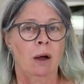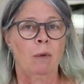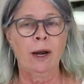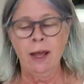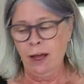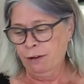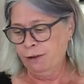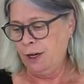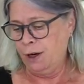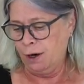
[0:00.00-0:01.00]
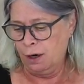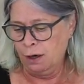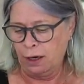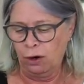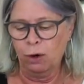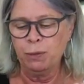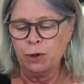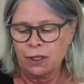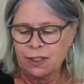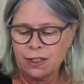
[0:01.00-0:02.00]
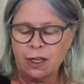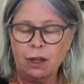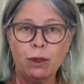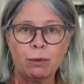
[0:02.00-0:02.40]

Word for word: what I have here, I hope you can see